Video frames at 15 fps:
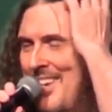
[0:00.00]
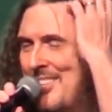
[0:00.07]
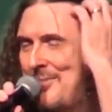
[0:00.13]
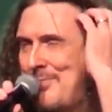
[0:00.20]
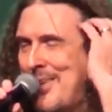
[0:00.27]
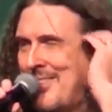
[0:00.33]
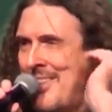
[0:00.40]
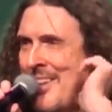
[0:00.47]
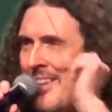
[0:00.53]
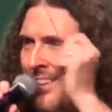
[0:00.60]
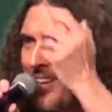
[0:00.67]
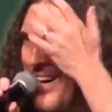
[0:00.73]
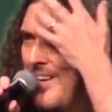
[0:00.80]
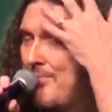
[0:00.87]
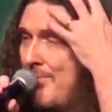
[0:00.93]
He gets picked on
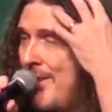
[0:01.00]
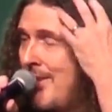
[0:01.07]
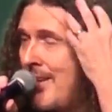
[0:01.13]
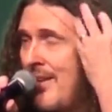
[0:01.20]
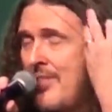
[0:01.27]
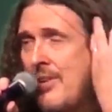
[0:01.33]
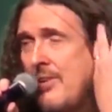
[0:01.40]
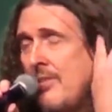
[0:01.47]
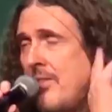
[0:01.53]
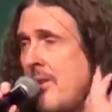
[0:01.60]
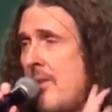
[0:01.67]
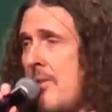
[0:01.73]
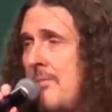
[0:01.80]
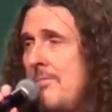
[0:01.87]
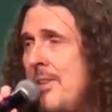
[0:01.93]
a lot, but yeah, they're
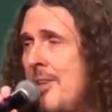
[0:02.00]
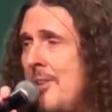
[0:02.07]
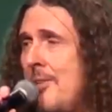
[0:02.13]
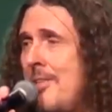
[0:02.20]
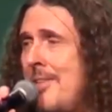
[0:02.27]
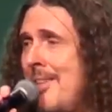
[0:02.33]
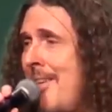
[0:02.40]
they're you know,